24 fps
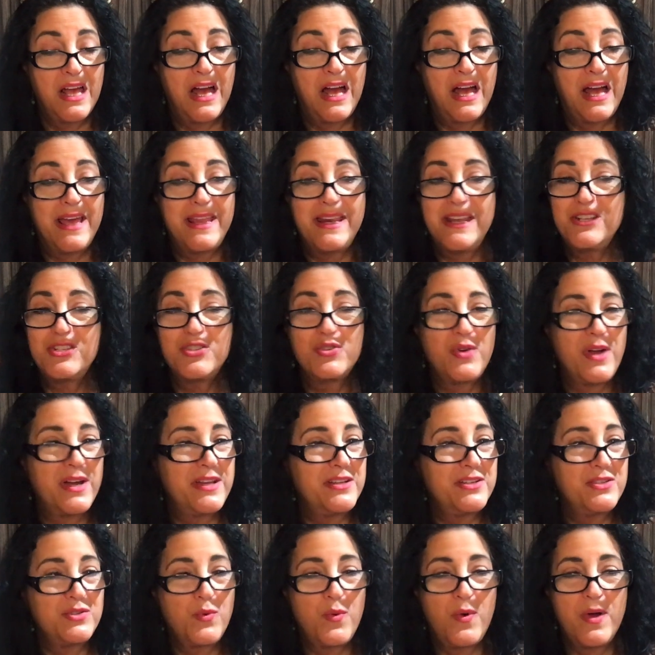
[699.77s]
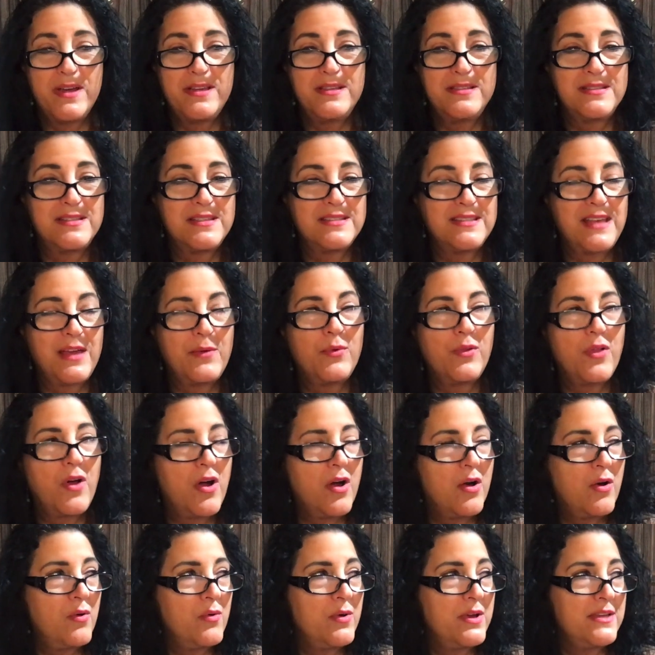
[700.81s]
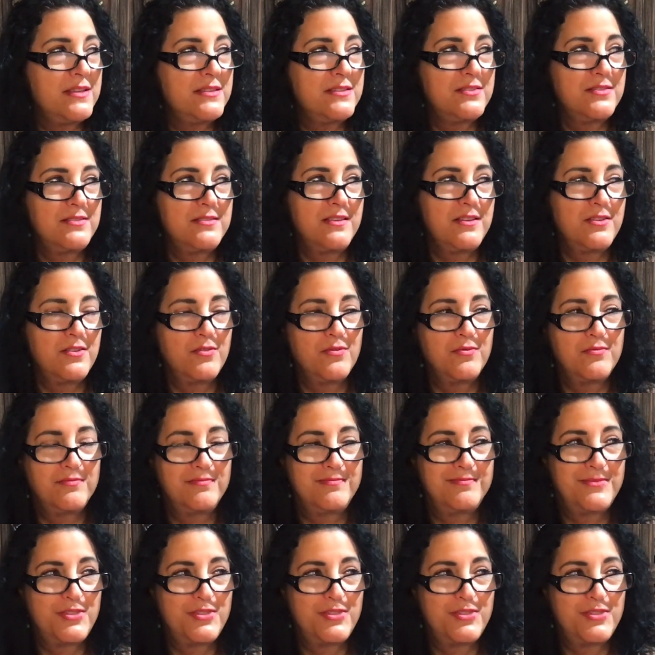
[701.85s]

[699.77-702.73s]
And I tried it twice because I will always, you know,